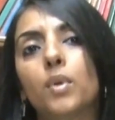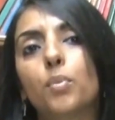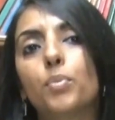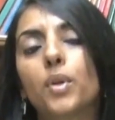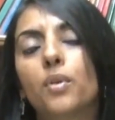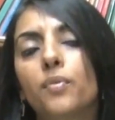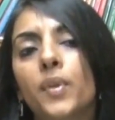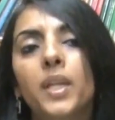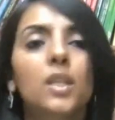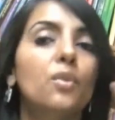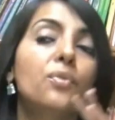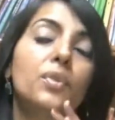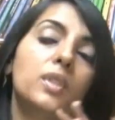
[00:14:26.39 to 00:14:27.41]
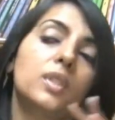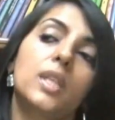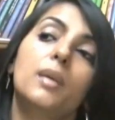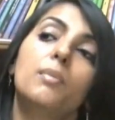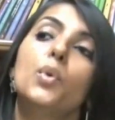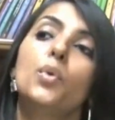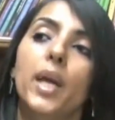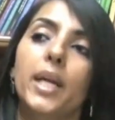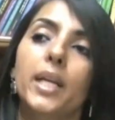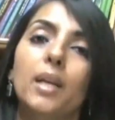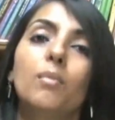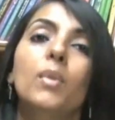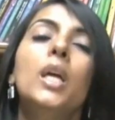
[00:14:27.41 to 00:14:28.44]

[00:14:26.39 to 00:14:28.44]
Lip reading: perfect the first time you write them.